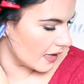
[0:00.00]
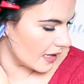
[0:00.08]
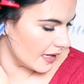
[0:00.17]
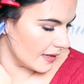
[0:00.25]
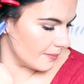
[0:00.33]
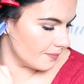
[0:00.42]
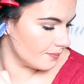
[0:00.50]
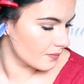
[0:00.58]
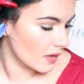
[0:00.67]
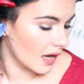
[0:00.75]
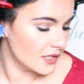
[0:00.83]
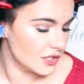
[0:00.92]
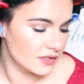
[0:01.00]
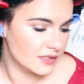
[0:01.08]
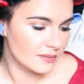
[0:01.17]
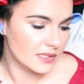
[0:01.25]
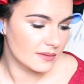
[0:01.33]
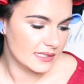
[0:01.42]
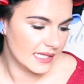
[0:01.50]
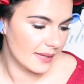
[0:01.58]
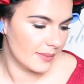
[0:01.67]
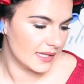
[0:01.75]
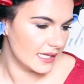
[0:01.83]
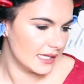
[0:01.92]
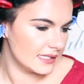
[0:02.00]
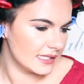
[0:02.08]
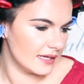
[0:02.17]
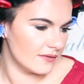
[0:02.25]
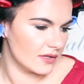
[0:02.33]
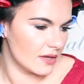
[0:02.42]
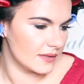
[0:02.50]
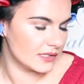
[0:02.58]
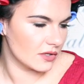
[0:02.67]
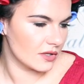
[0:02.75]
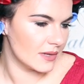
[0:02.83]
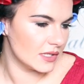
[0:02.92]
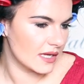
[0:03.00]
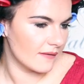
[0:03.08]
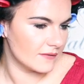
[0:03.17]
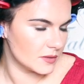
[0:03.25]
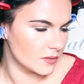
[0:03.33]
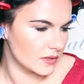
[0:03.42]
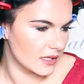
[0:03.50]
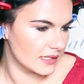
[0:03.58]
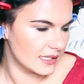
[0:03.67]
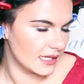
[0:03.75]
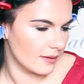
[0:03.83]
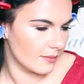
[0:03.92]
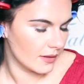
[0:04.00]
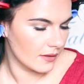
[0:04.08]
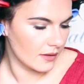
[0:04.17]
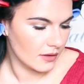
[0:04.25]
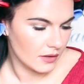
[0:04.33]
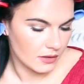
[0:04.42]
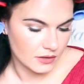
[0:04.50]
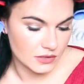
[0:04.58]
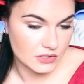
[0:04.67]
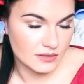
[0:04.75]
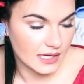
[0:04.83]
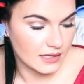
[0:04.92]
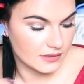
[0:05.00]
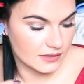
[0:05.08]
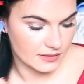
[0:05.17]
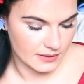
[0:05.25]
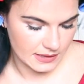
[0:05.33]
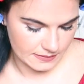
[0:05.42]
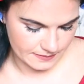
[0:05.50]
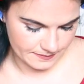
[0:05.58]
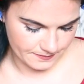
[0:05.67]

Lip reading: I do sometimes sleep in these, even though it's not the most comfortable night's sleep. You do get used to it.